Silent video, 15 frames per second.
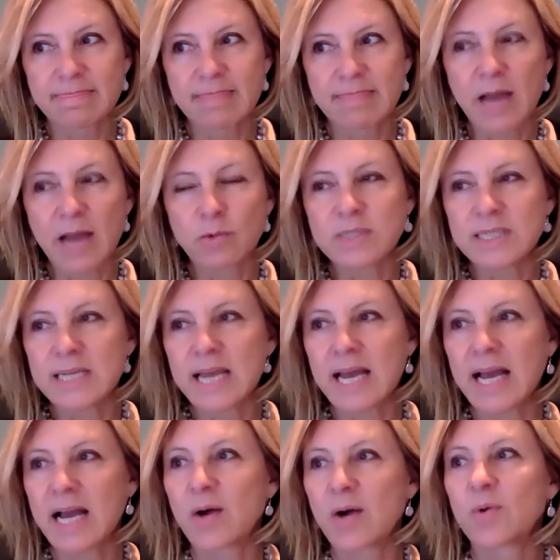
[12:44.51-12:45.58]
I was
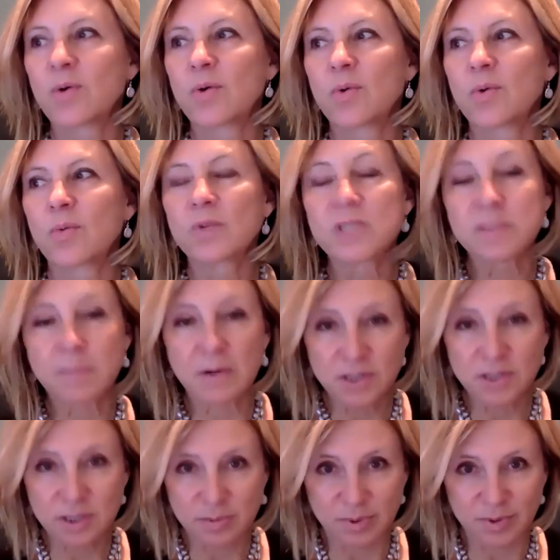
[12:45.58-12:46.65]
now
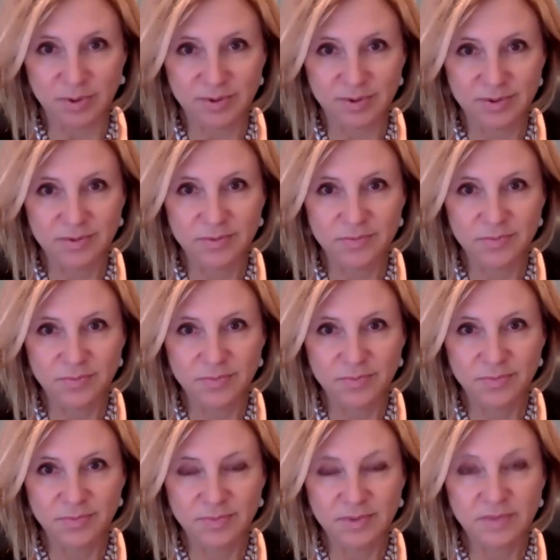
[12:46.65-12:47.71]
responsible
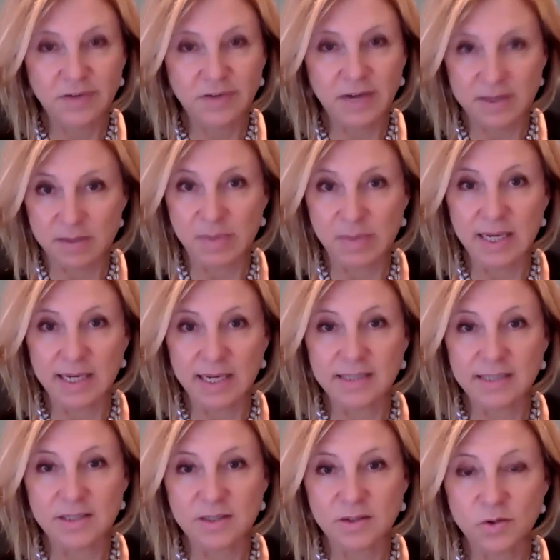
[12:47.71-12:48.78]
for other
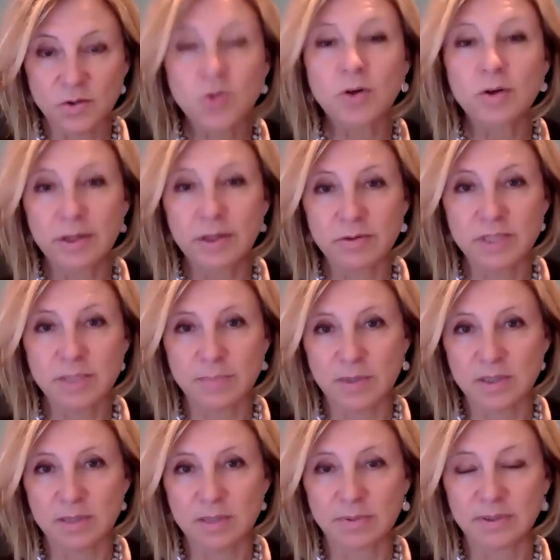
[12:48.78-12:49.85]
beings, truly
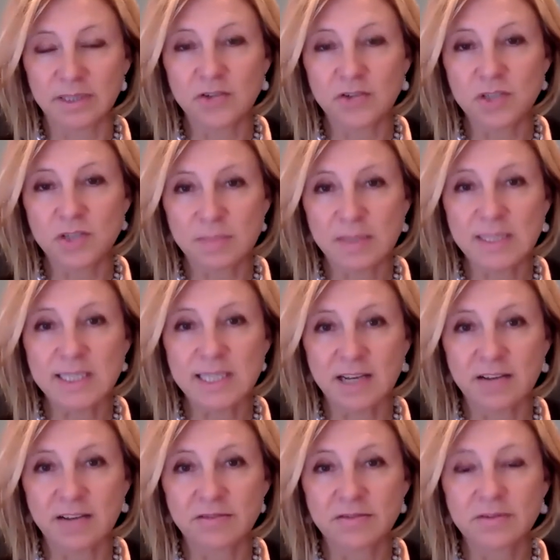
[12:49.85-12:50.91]
responsible, not just
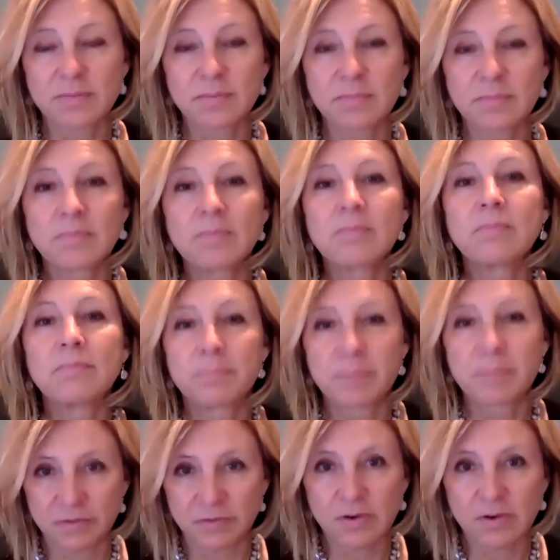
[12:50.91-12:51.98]
myself,
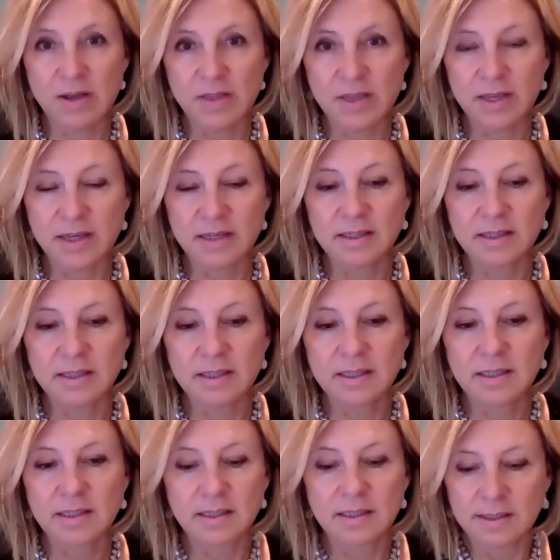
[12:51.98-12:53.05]
but for other
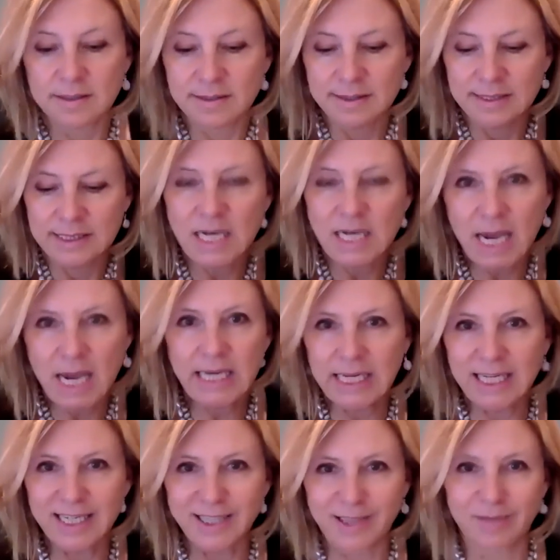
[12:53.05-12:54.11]

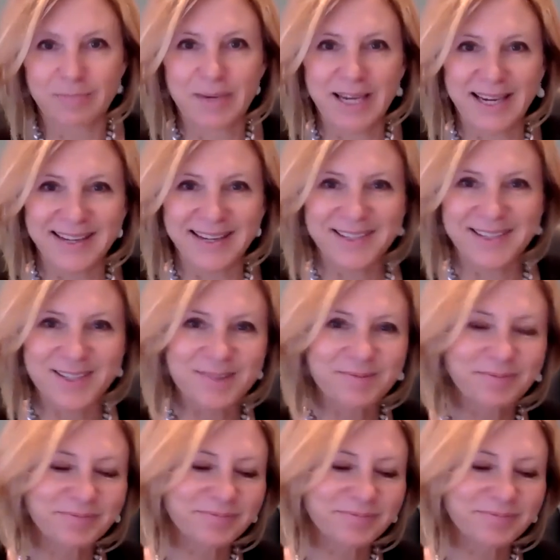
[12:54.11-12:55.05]
tiny little beings.